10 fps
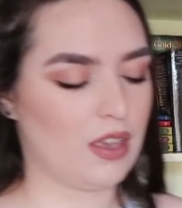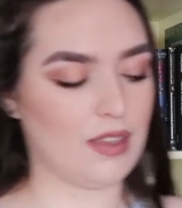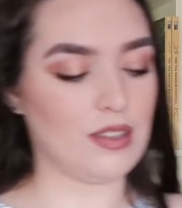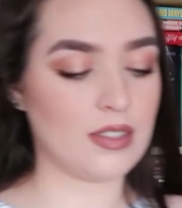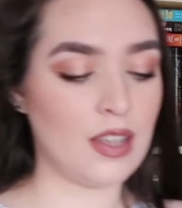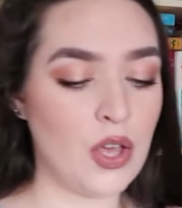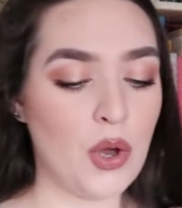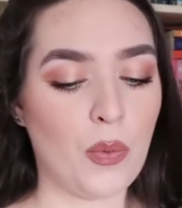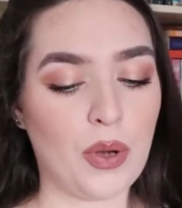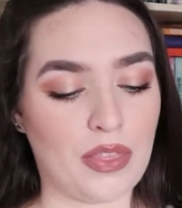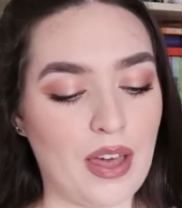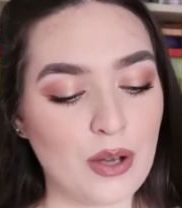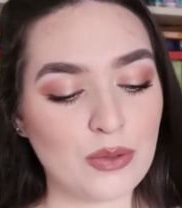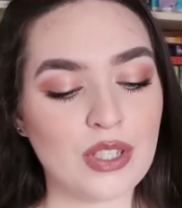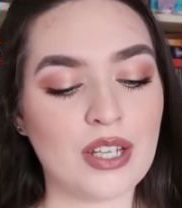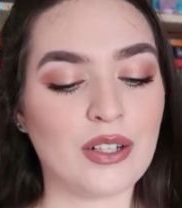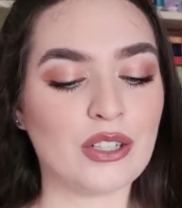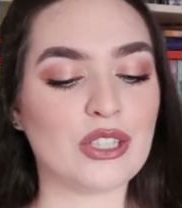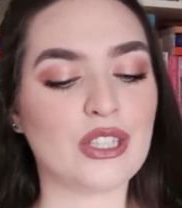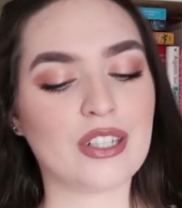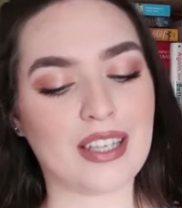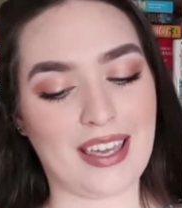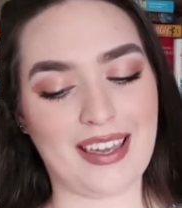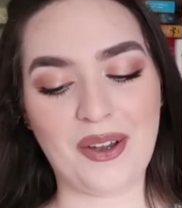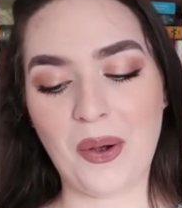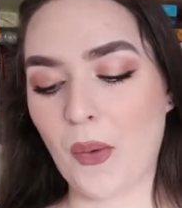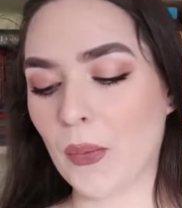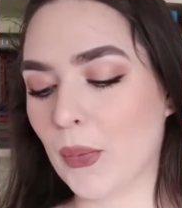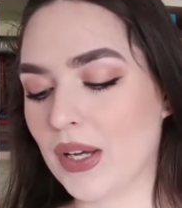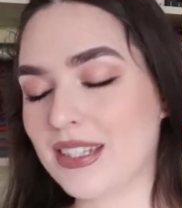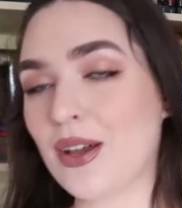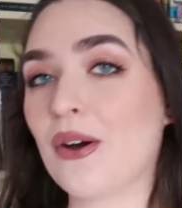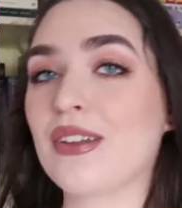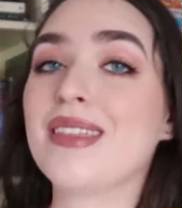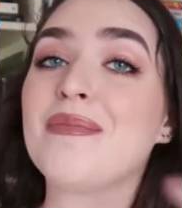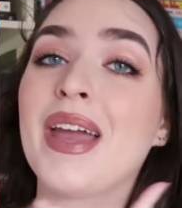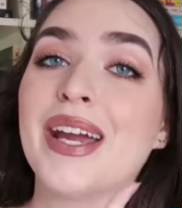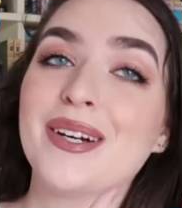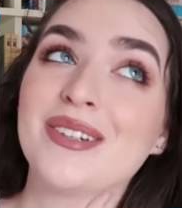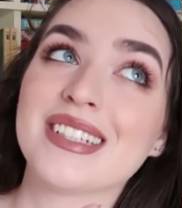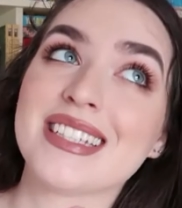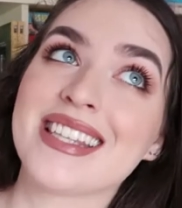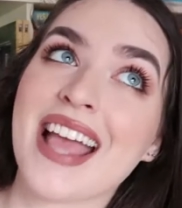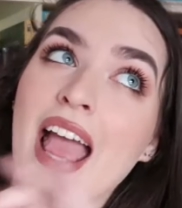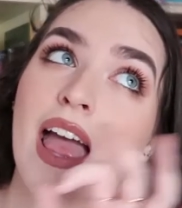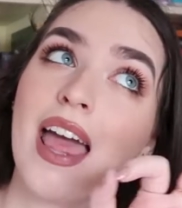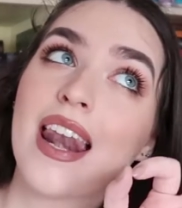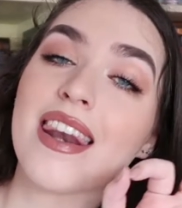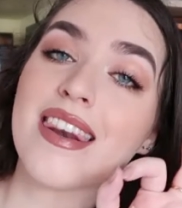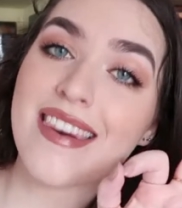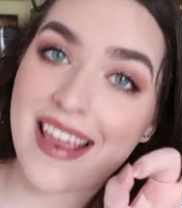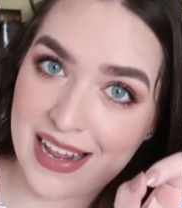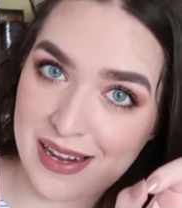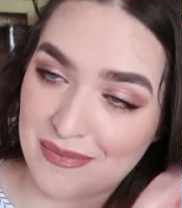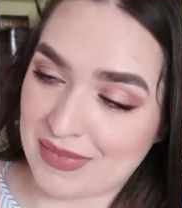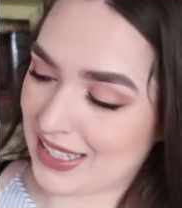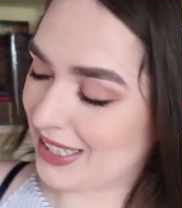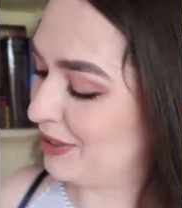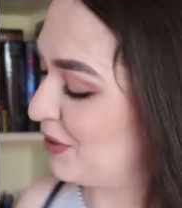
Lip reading: is, without looking, what are the parents' names?